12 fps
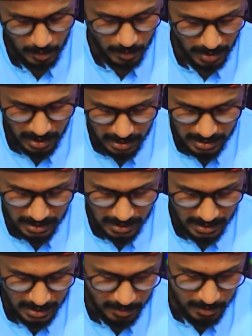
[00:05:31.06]
very
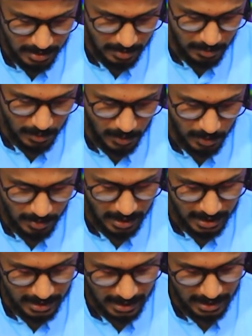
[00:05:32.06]
easy and you will not
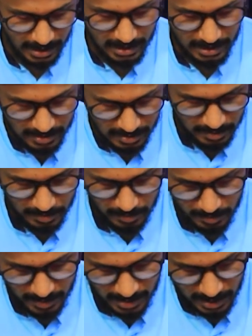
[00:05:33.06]
be lazy to find
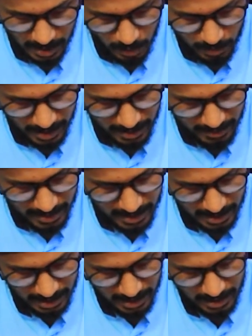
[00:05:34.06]
these things
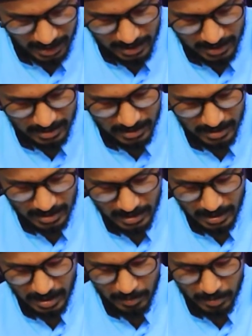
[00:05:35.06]
so
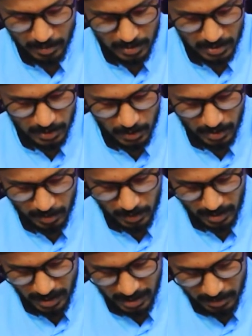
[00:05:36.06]
this
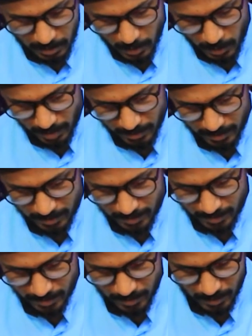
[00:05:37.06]
is one way you
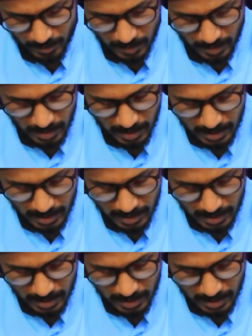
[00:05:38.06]
can do it